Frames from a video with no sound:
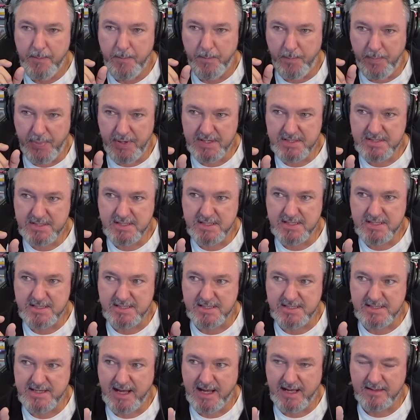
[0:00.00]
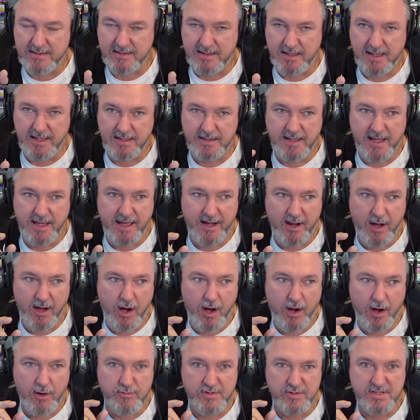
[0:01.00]
businesses out there that
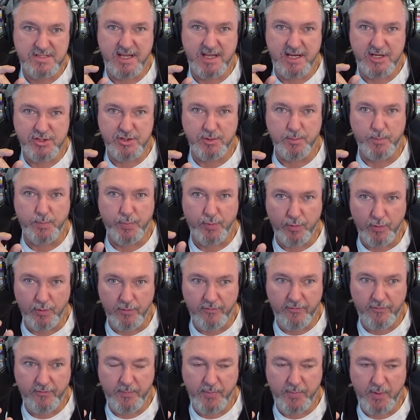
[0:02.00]
are recession proof.